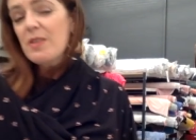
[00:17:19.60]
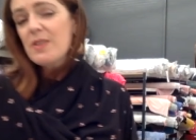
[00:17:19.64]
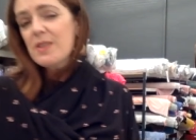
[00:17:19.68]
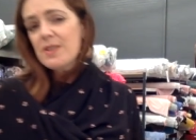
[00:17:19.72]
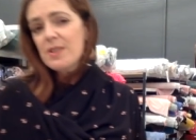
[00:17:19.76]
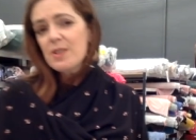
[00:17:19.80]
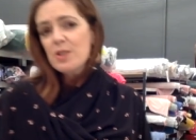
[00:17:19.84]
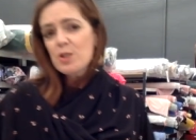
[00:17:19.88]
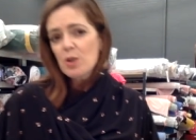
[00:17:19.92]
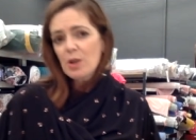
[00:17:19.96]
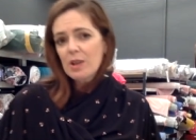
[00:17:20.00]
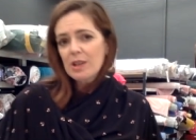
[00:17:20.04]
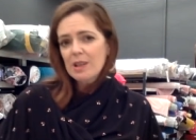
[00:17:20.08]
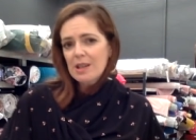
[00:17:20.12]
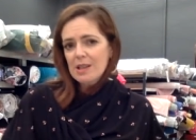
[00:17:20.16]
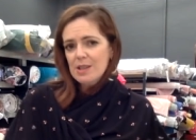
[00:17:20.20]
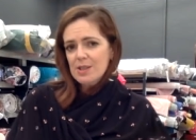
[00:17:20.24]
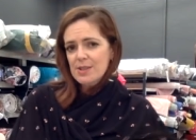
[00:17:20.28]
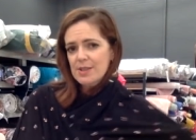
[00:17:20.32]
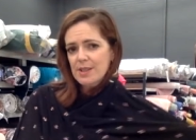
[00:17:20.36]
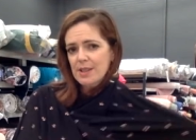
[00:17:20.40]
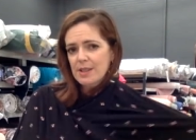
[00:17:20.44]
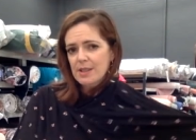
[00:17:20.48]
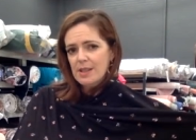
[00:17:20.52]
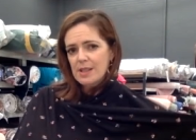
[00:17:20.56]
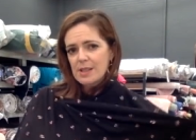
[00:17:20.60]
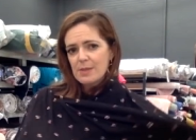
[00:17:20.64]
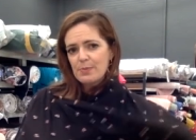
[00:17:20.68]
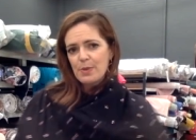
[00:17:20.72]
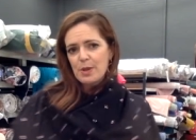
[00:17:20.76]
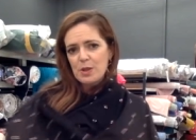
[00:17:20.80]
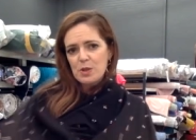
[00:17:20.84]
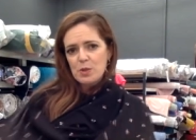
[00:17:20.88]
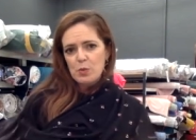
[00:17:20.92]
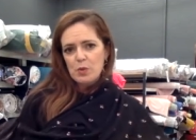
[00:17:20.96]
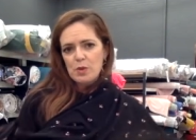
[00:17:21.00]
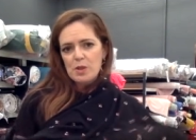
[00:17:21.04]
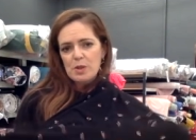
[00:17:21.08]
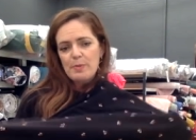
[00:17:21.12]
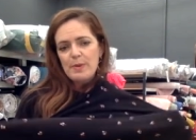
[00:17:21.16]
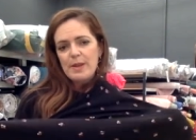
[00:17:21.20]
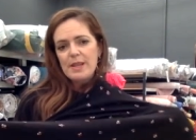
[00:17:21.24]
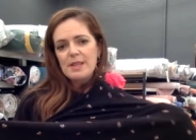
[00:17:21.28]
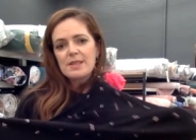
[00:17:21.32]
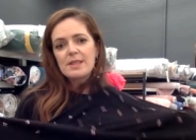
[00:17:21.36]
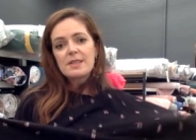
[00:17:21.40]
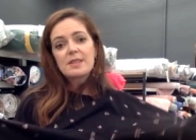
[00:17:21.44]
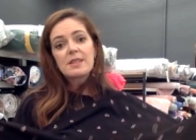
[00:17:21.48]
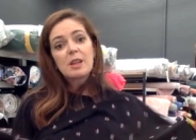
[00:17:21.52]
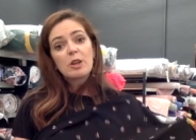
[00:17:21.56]
this is your Lush Sunday Special, which
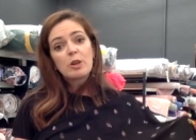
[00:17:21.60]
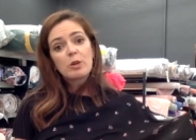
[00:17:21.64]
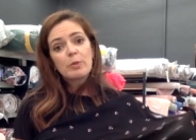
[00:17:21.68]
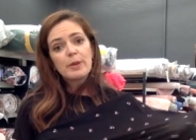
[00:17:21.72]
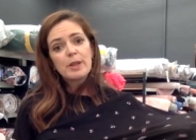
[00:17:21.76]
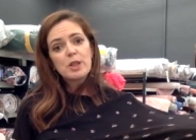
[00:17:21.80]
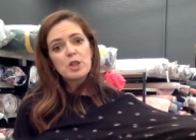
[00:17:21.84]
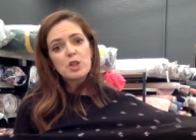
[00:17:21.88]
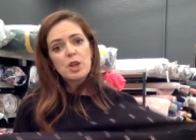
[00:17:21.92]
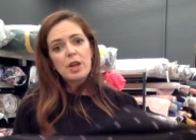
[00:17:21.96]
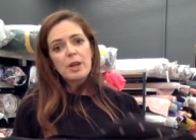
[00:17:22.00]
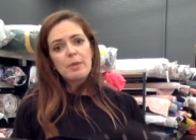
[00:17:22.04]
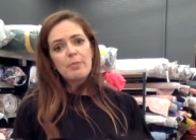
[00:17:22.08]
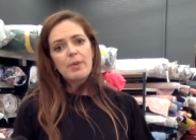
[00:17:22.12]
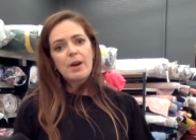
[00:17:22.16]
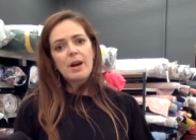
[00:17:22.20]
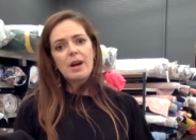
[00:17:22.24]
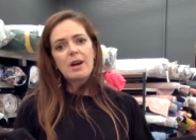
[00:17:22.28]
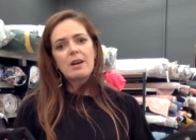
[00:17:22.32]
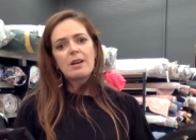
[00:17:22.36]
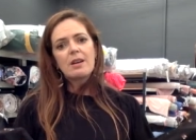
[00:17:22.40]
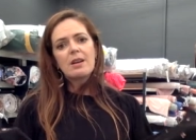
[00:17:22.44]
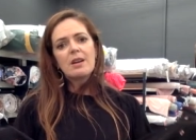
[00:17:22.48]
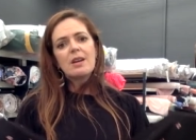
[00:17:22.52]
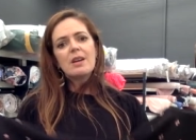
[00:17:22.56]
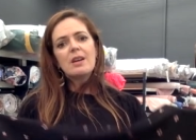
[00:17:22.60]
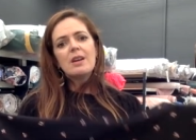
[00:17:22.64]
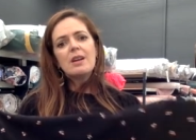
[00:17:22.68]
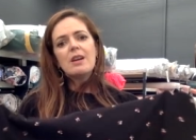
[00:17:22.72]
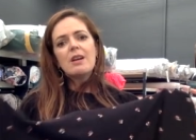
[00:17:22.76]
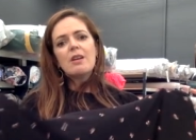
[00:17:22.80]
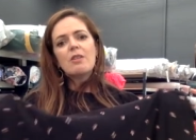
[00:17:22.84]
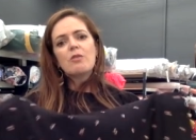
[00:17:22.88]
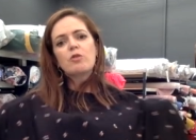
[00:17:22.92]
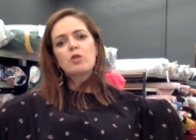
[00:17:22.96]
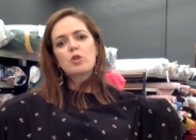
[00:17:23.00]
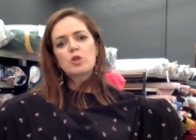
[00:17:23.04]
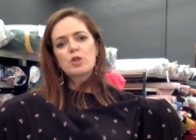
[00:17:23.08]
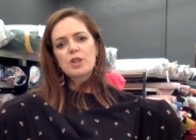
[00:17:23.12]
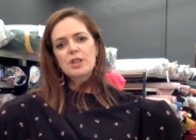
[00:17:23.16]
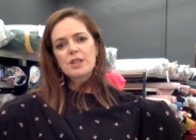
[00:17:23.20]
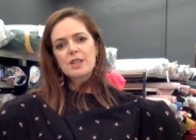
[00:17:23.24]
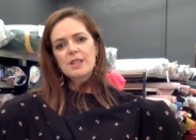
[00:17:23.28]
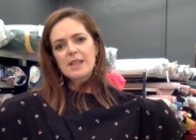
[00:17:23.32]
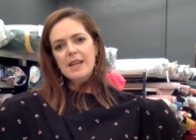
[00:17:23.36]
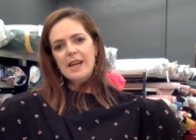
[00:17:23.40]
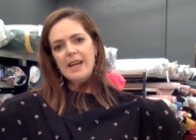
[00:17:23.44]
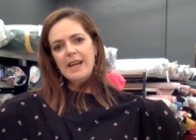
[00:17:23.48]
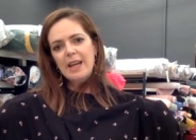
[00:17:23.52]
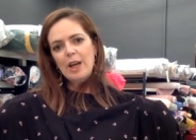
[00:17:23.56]
means it's a little bit cheaper for
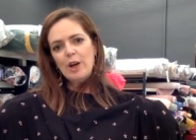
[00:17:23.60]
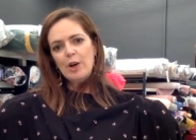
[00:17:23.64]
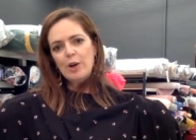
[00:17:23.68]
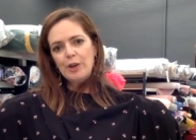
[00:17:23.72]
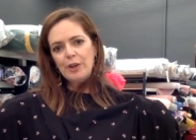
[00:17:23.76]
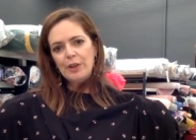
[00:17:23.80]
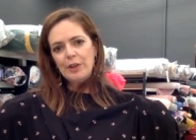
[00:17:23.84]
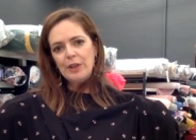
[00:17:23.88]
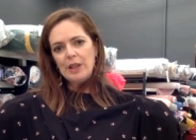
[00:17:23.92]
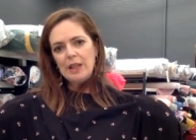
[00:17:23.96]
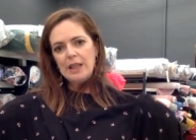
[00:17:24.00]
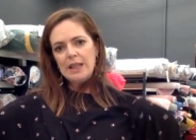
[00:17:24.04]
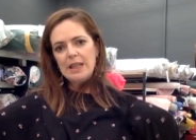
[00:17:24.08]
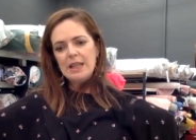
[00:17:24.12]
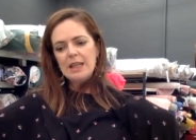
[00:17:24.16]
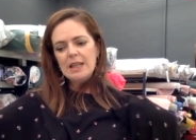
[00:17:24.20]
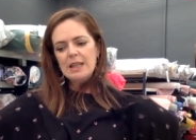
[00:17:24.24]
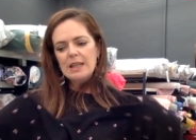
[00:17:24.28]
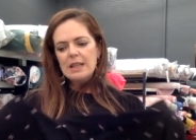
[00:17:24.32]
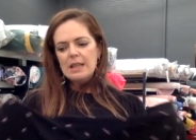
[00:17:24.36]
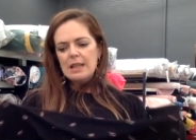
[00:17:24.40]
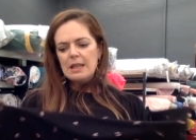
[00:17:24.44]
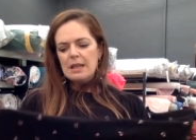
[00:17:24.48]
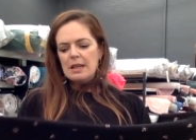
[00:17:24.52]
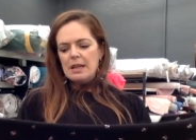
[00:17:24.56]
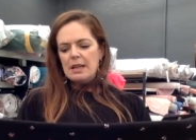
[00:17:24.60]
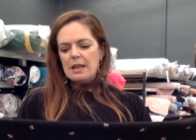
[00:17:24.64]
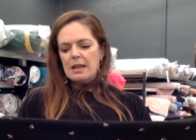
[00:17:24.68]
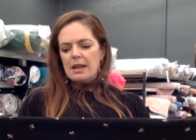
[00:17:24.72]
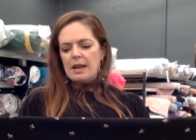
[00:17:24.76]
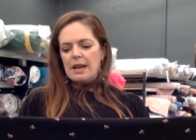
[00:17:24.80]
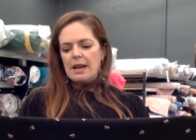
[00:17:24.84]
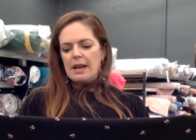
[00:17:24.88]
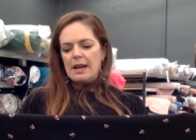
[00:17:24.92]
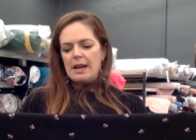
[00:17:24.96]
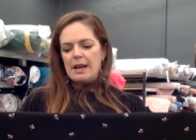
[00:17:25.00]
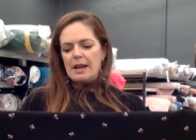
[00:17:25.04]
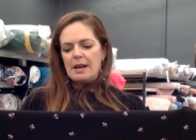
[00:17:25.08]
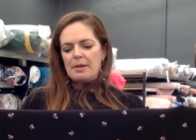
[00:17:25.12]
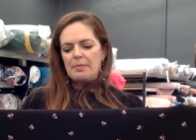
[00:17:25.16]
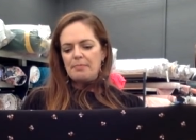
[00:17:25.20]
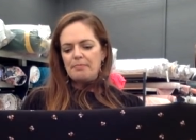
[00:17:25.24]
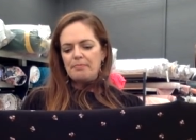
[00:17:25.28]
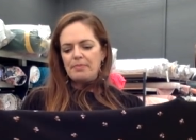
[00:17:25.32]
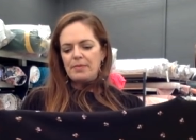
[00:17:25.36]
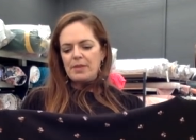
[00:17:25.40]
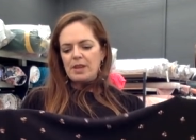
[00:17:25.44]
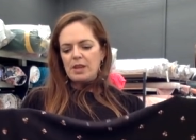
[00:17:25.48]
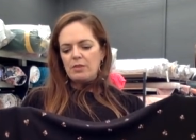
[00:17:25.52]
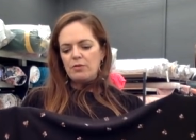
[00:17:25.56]
today only.
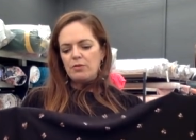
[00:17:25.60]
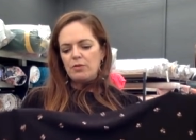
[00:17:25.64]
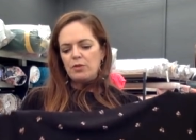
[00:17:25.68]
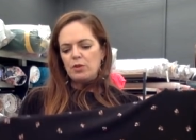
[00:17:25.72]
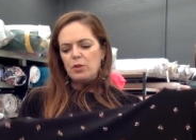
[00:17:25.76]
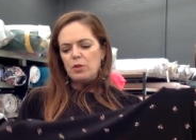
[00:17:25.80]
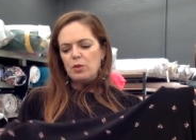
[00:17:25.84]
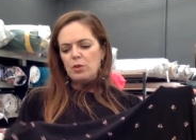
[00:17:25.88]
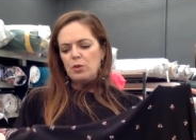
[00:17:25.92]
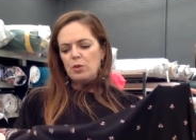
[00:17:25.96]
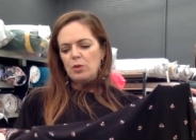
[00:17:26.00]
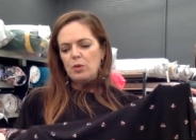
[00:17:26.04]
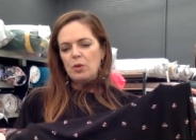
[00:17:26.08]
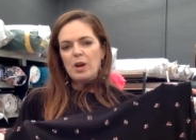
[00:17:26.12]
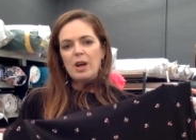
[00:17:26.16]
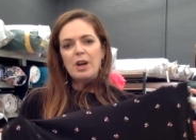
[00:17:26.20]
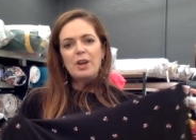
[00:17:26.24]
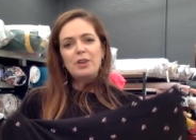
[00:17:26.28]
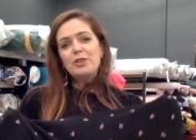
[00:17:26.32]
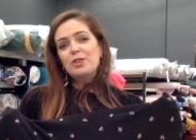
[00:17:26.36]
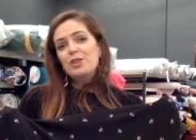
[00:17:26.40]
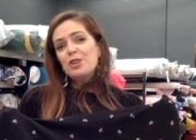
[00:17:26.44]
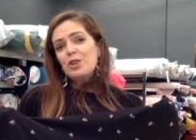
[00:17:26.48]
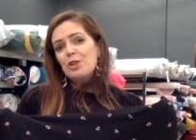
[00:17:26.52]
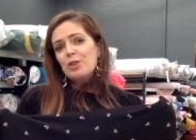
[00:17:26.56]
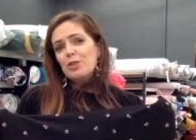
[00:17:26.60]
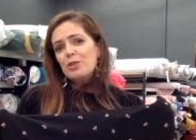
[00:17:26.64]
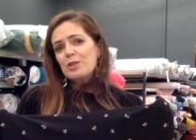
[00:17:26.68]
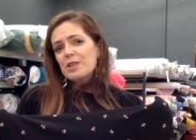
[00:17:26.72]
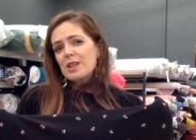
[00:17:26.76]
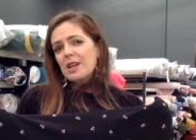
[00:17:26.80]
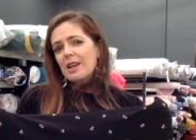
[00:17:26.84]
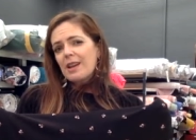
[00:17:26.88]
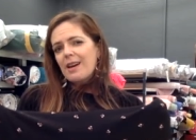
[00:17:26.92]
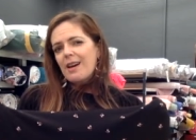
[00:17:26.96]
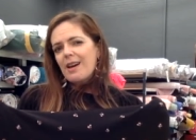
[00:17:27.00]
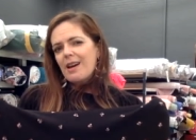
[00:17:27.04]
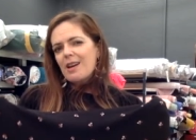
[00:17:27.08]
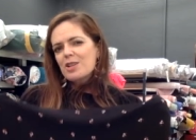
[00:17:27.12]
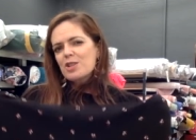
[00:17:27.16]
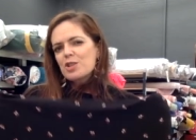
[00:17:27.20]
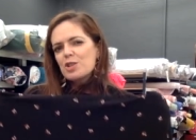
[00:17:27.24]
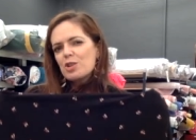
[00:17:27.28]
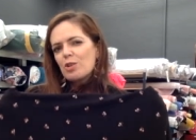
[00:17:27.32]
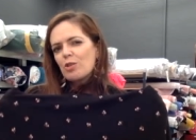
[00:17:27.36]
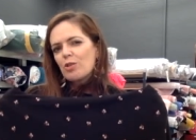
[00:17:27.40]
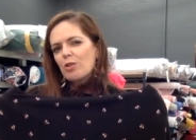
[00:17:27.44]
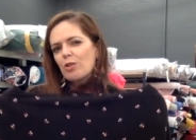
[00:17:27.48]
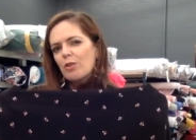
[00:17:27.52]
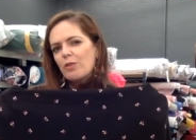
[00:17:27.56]
If you are new to Lush,
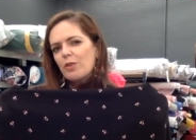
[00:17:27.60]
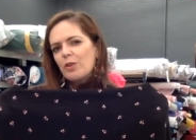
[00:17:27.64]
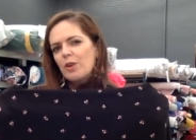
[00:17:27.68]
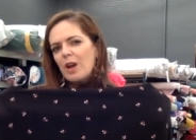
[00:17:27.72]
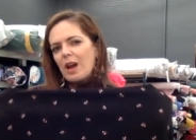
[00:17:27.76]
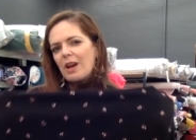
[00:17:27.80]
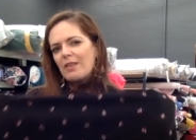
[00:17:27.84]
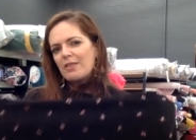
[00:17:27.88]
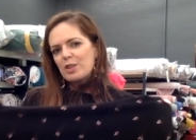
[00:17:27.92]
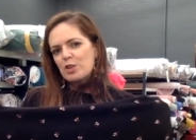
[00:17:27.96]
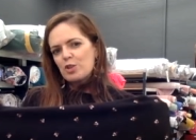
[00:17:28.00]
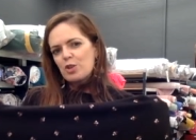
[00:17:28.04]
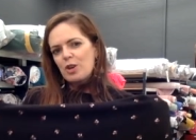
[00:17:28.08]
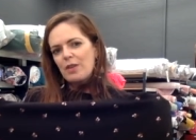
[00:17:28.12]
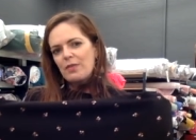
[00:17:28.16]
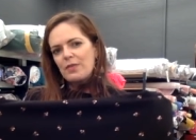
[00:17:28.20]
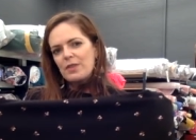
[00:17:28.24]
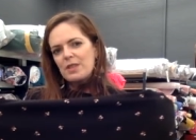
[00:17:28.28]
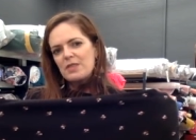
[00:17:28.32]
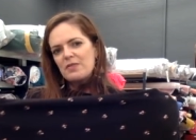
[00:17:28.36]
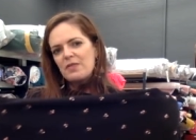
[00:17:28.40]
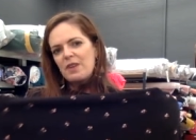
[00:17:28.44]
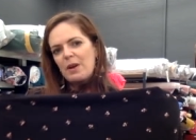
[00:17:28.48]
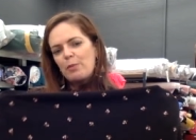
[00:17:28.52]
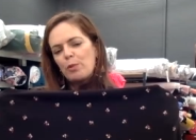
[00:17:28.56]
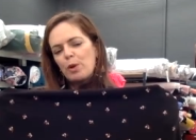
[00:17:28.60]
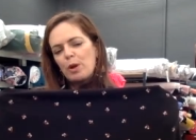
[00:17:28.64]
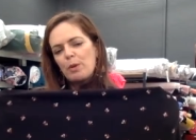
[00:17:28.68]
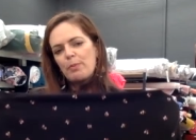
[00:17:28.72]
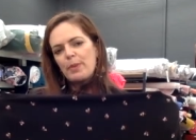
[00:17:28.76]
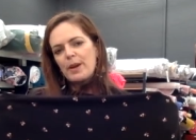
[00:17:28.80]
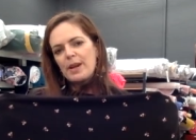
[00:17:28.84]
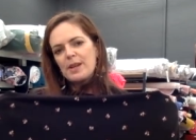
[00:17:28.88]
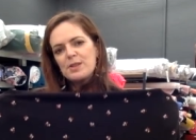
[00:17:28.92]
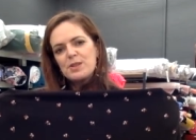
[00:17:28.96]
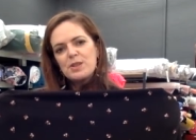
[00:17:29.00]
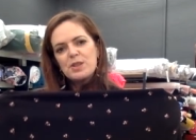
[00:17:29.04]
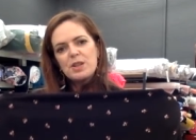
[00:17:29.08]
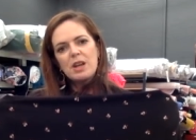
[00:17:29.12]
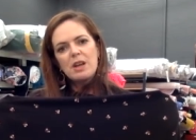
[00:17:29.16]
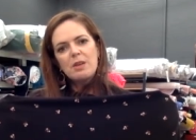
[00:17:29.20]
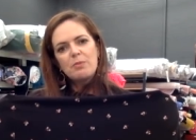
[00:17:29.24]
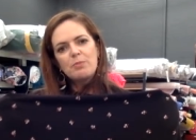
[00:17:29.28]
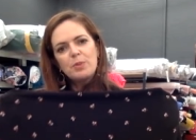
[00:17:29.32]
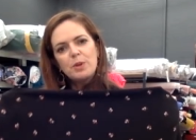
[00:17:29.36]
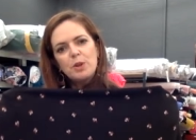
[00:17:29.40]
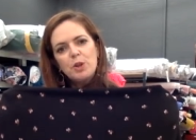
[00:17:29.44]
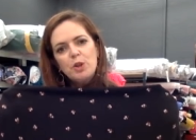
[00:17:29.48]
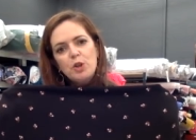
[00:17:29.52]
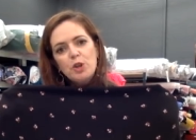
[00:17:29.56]
or if you haven't tried this fabric base yet
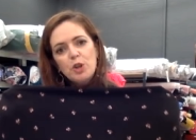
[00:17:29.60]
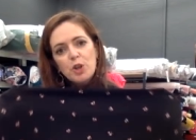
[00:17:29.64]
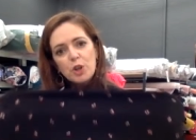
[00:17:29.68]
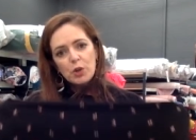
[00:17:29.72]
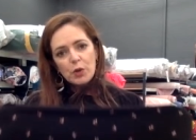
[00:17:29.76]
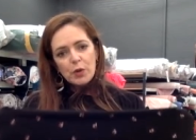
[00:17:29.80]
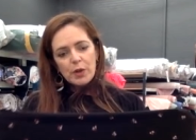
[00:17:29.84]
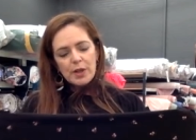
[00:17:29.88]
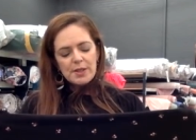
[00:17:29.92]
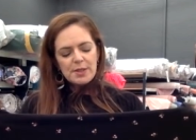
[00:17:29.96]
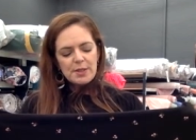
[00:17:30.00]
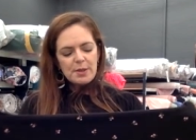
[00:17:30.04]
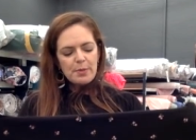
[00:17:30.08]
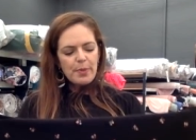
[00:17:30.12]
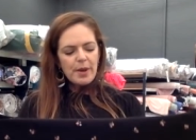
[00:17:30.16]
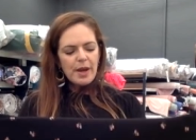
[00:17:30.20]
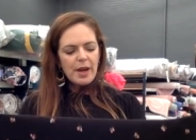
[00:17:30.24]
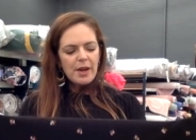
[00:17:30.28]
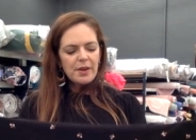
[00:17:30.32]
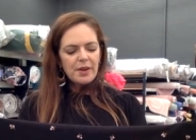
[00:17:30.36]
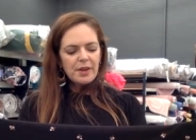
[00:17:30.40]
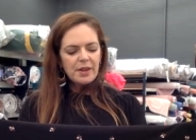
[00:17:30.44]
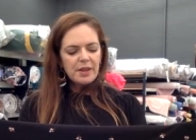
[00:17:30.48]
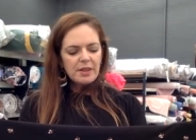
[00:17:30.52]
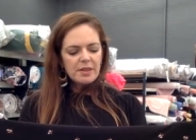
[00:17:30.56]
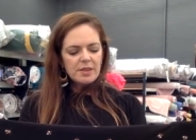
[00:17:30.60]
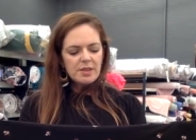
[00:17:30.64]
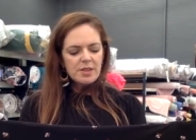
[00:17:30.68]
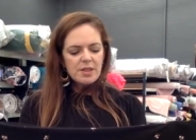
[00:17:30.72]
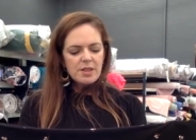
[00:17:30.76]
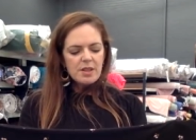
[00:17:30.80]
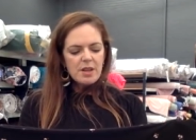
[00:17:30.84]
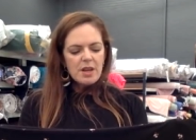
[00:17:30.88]
but you're curious about it,